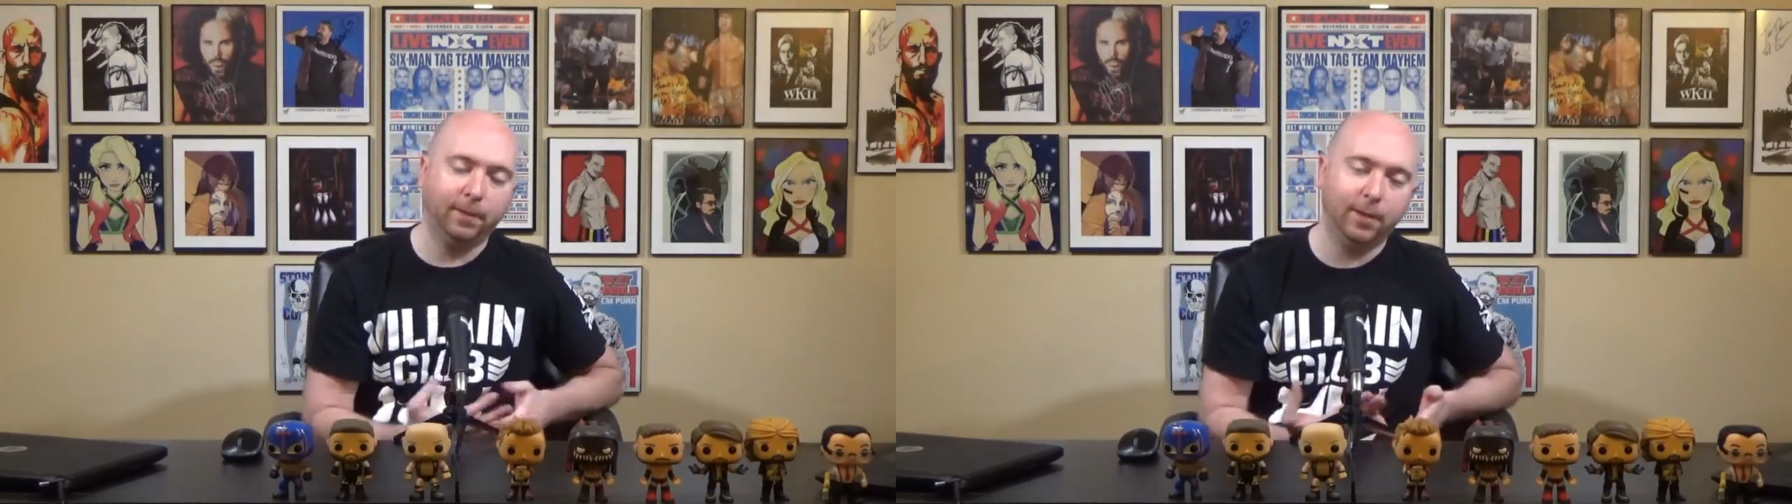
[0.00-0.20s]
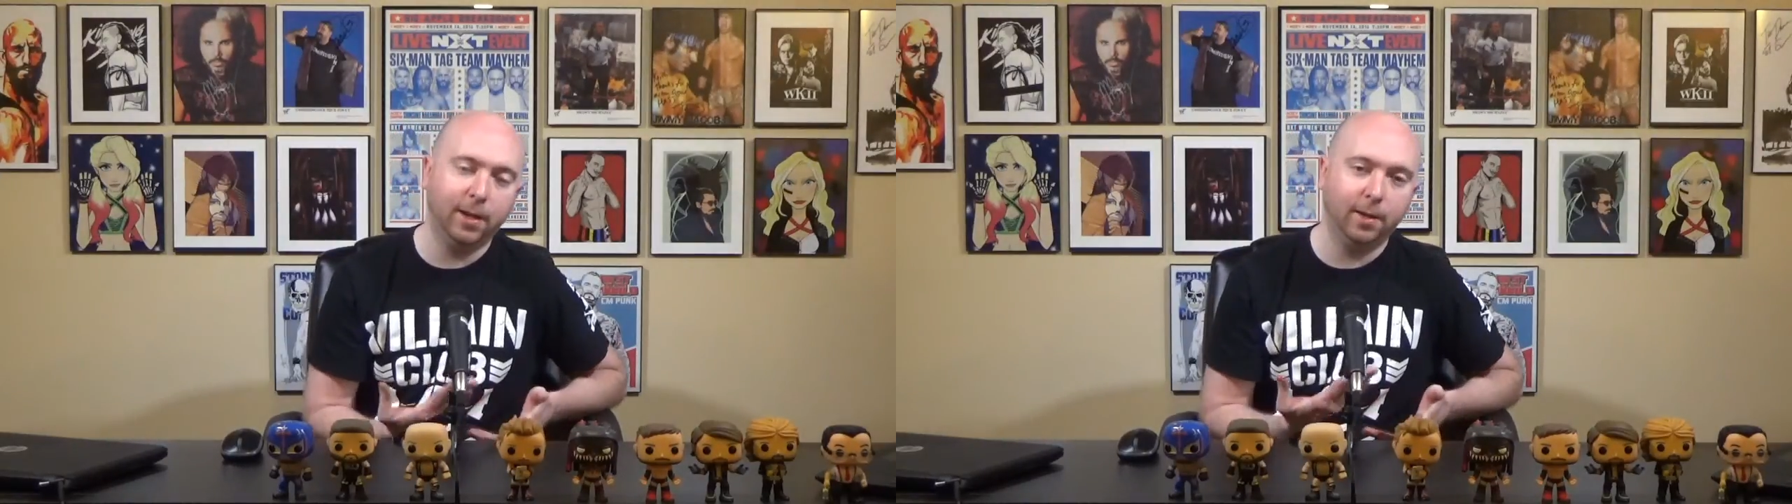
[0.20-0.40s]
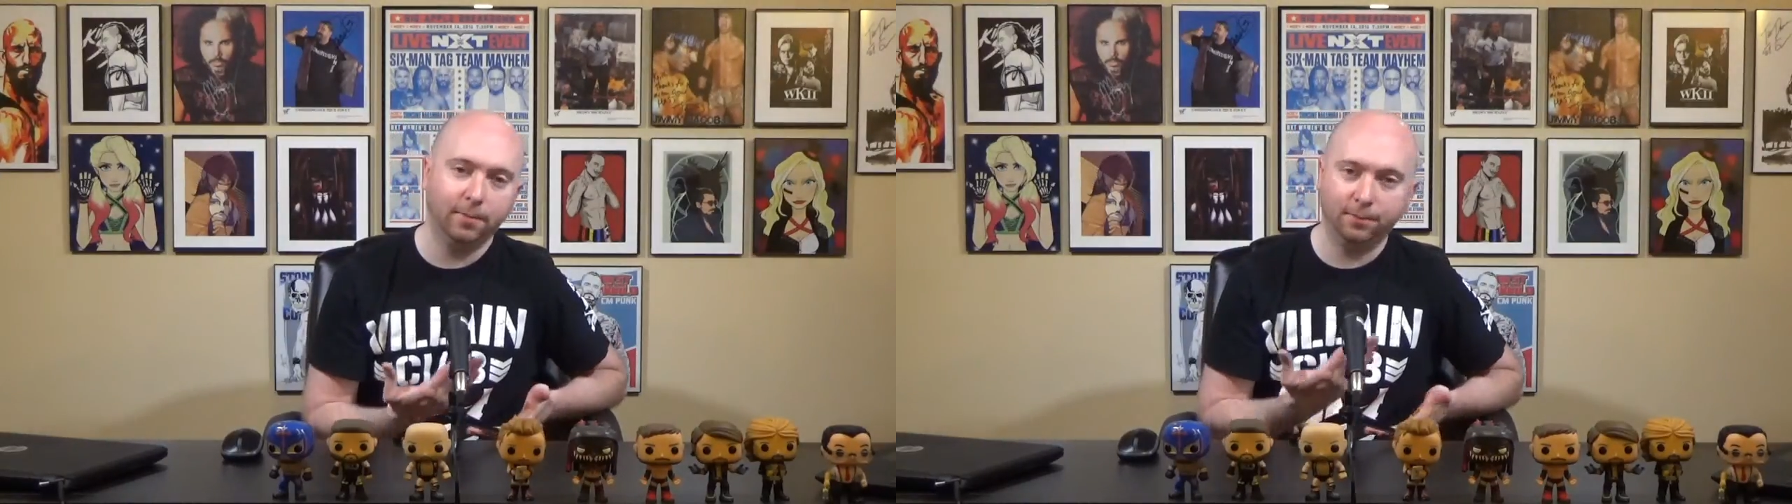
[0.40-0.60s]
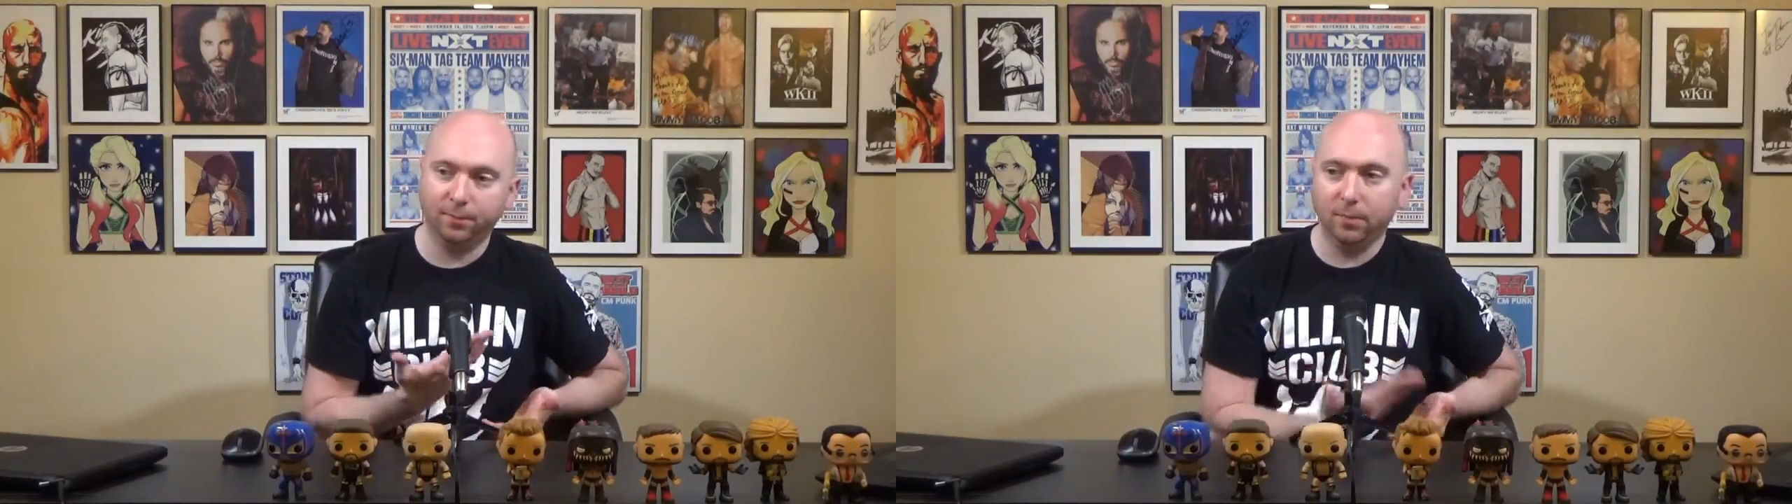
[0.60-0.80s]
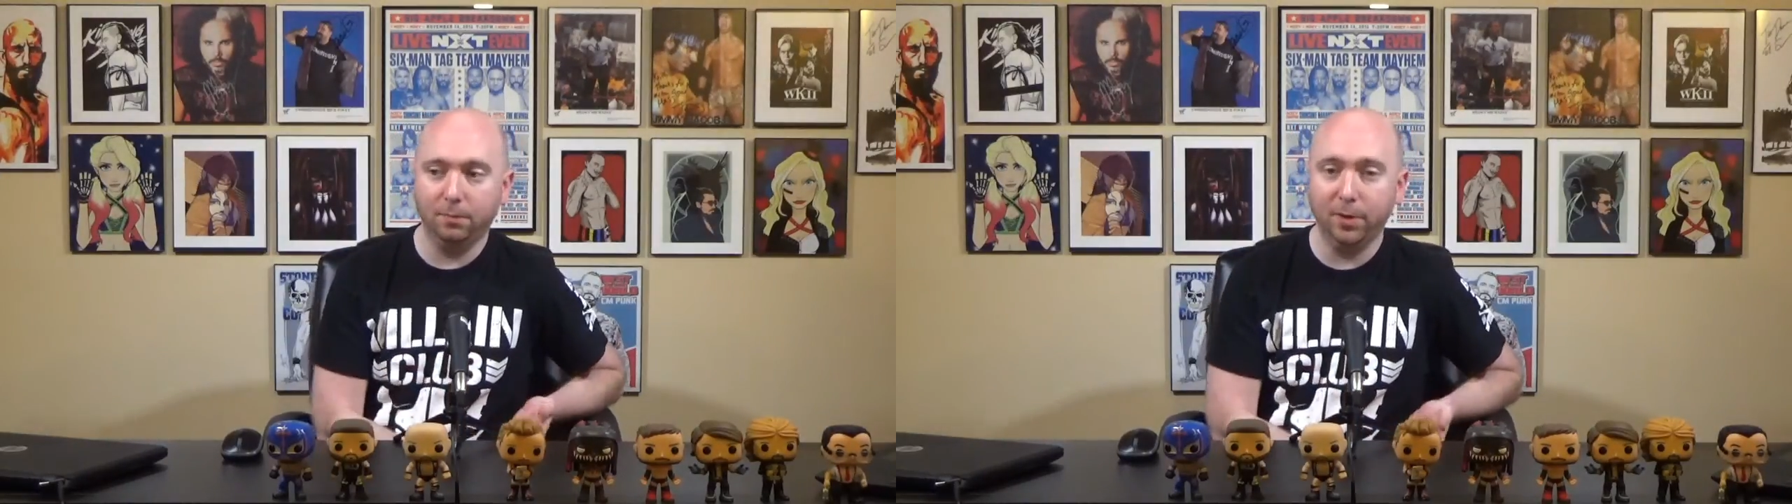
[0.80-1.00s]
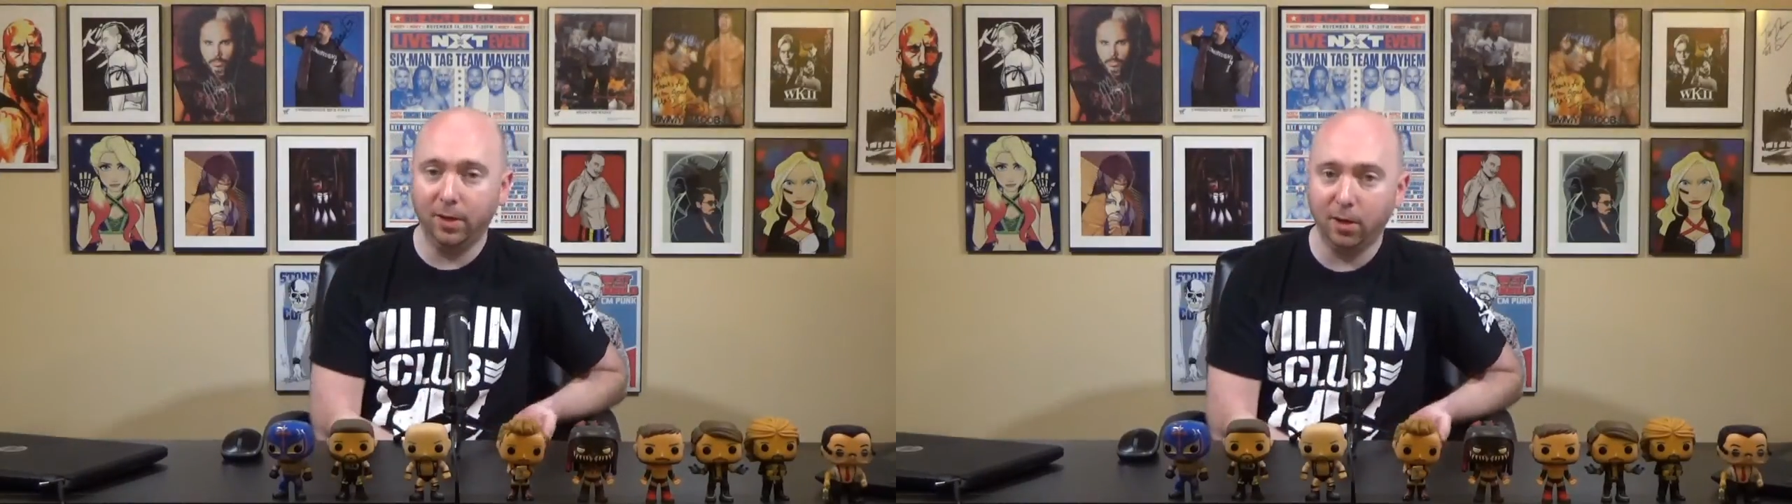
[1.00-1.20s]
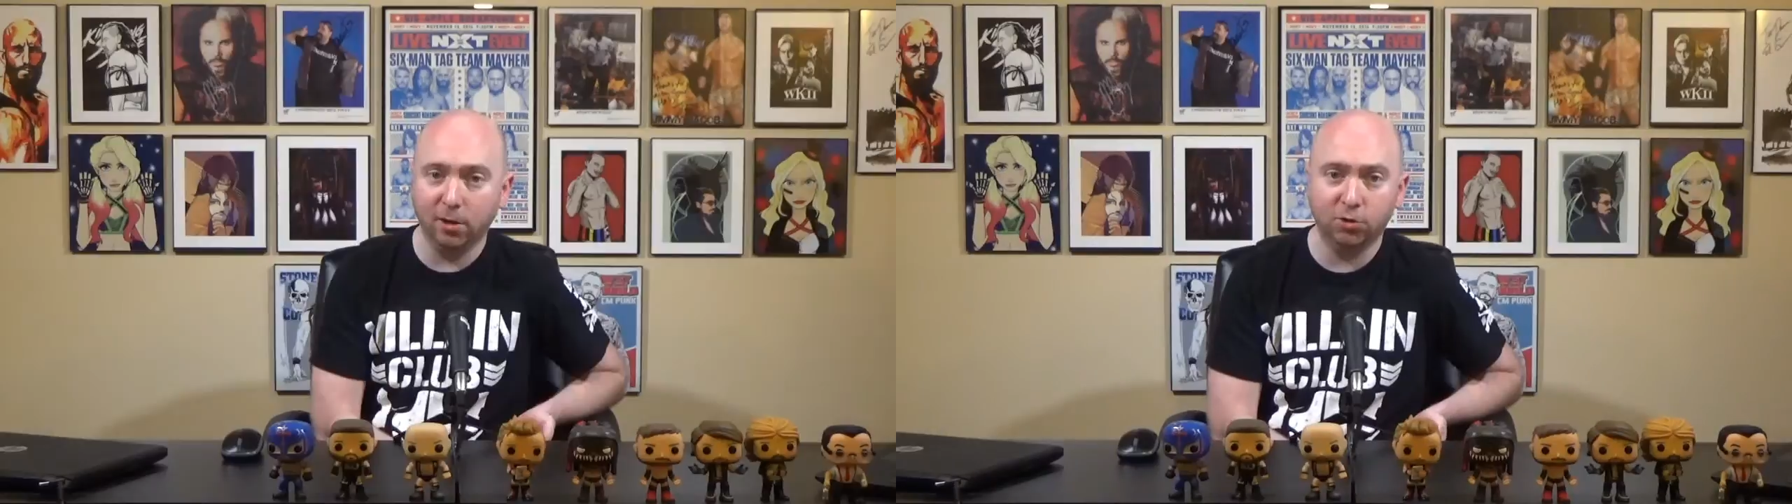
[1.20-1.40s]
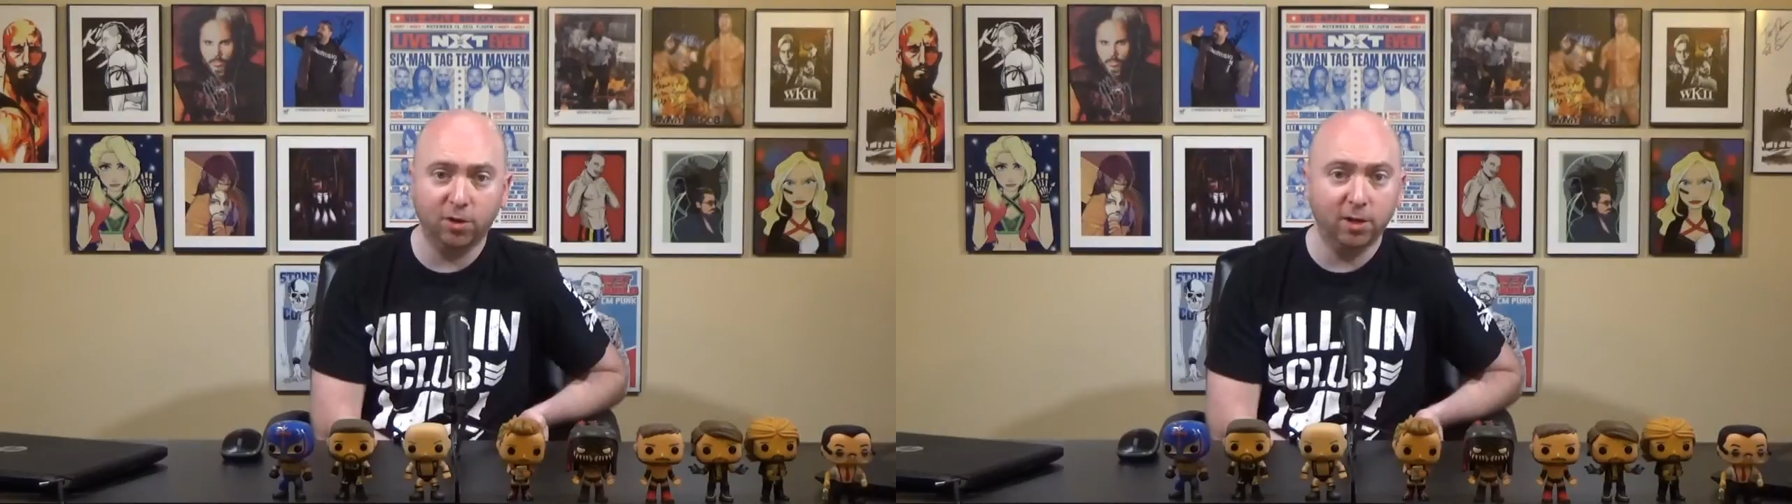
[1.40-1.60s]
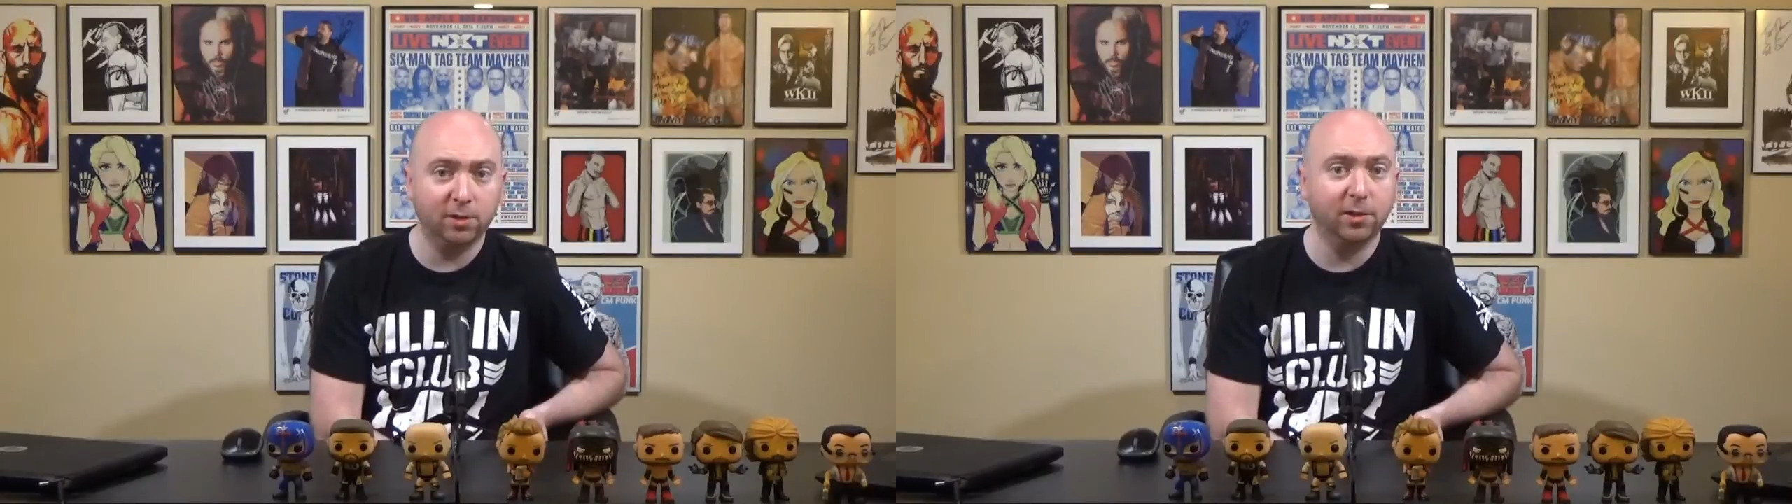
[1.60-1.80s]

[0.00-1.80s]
Again, big contracts